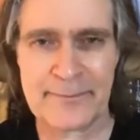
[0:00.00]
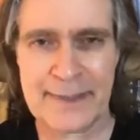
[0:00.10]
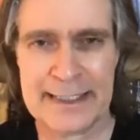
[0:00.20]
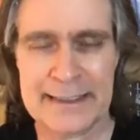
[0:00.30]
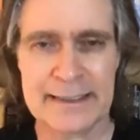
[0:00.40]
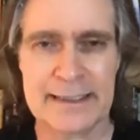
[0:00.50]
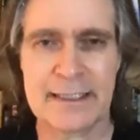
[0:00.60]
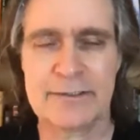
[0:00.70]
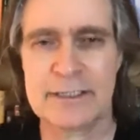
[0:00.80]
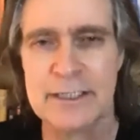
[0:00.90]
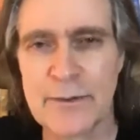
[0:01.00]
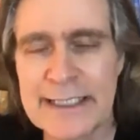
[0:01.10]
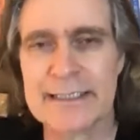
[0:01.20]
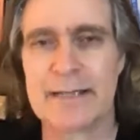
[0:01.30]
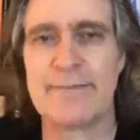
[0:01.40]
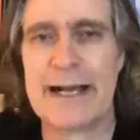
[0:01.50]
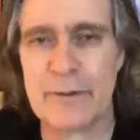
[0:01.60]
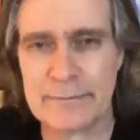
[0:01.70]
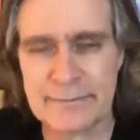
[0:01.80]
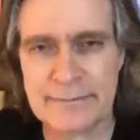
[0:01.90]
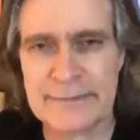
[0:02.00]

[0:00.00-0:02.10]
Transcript: And, you know, Tony is about